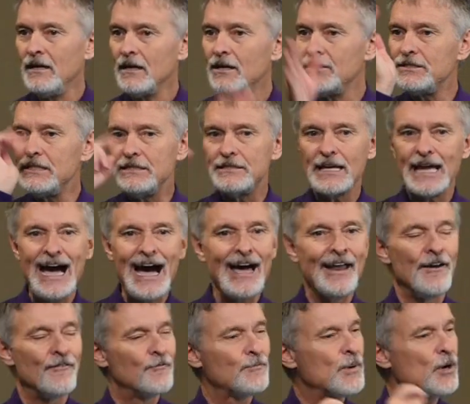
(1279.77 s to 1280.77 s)
because he's a
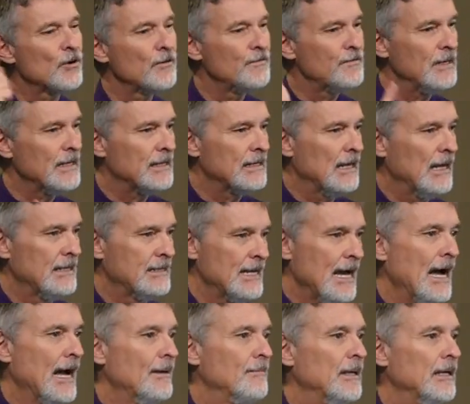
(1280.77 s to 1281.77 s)
God of perfect
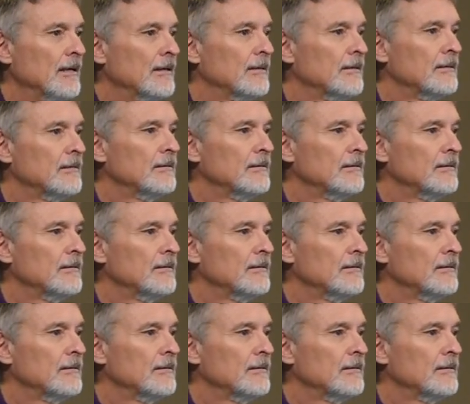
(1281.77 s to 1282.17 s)
timing.